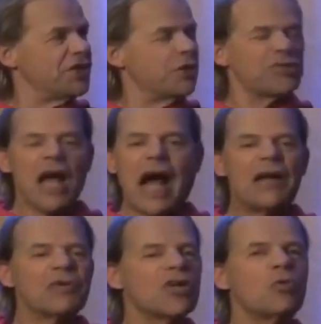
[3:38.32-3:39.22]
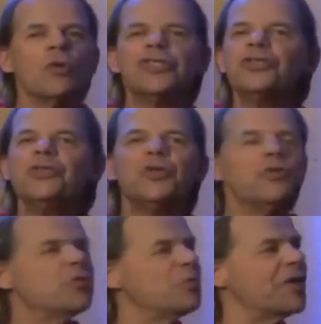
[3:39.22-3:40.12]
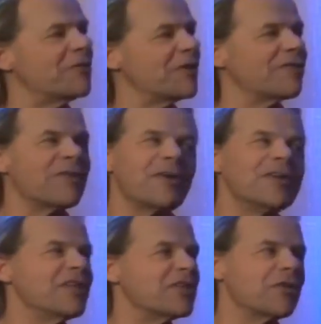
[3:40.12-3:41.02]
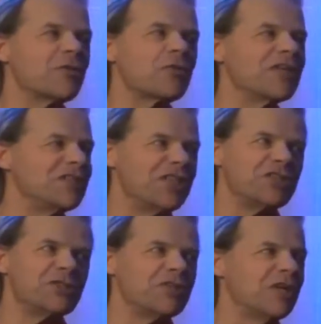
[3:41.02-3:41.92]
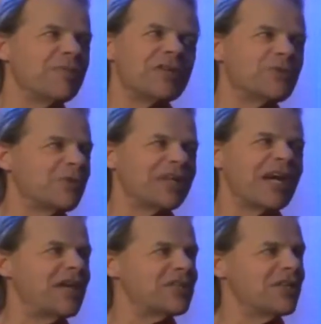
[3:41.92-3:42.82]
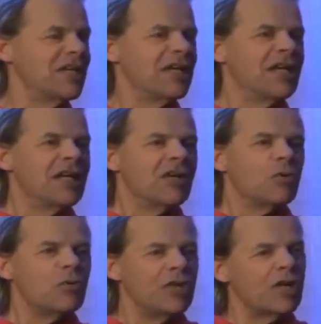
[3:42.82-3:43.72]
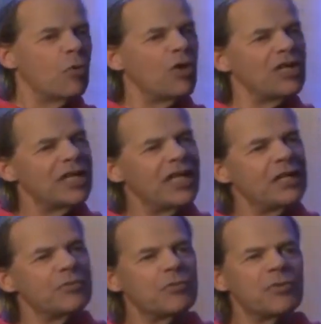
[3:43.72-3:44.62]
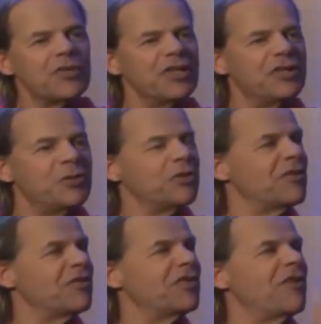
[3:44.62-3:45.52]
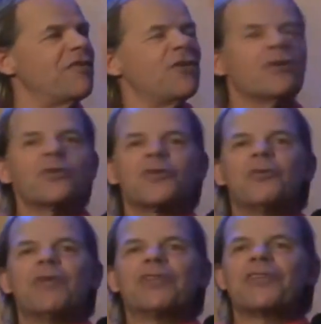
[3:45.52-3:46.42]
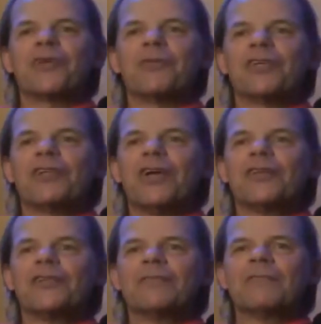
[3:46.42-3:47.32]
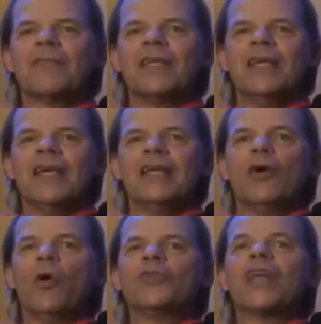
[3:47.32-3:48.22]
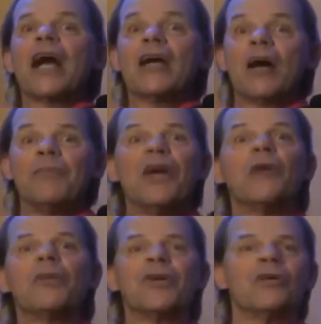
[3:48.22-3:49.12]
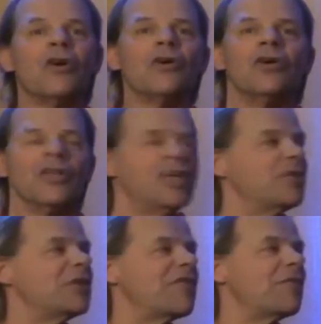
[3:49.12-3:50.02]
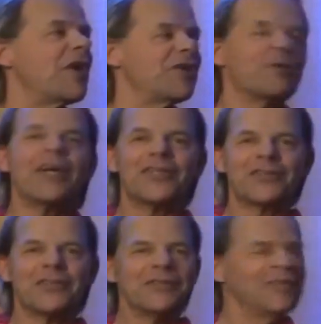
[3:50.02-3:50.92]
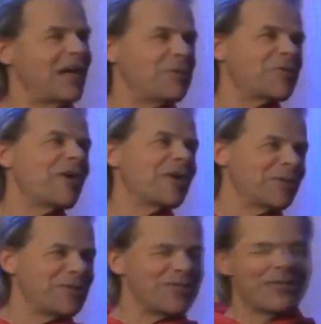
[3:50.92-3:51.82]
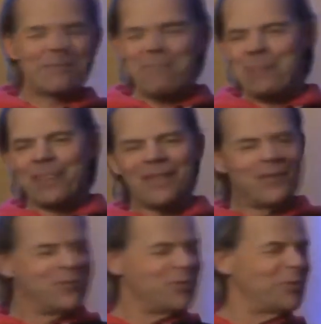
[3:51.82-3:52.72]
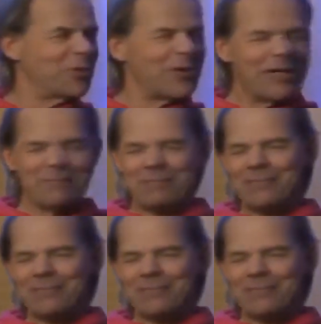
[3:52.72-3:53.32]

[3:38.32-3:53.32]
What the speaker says: He goes, I don't care what you do in the ring, Ric Flair, and he's a great teacher and mentor to guys. Rick wanted to get him to where he'd do the vertical suplex like Rick does and holds the guy up. And how Rick, he learned that from Harley Race. I was with Harley recently. He was doing great.